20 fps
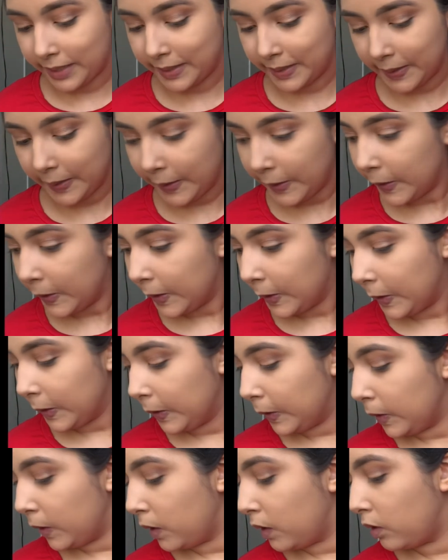
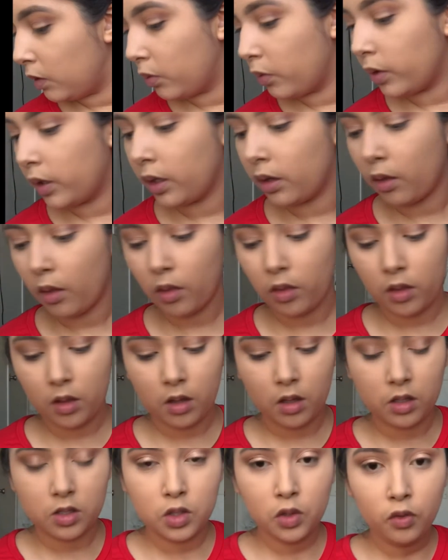skin with
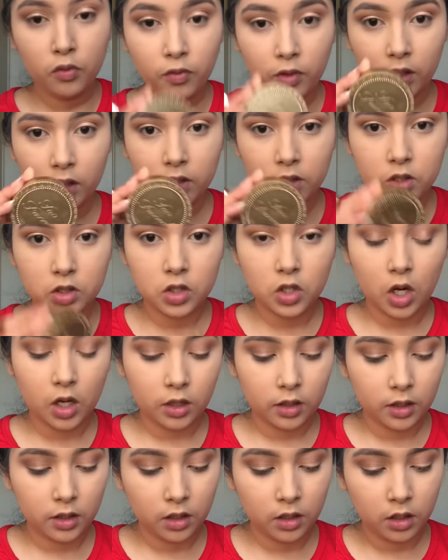the Too Faced
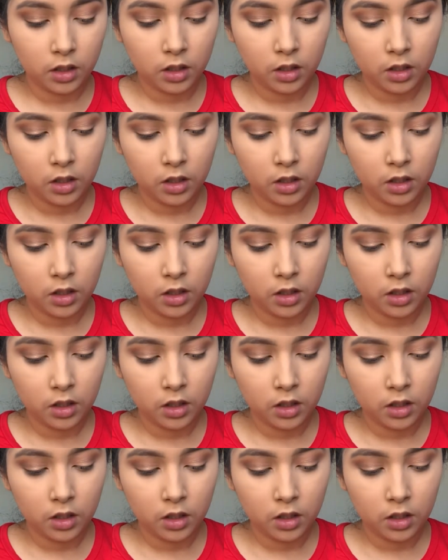Chocolate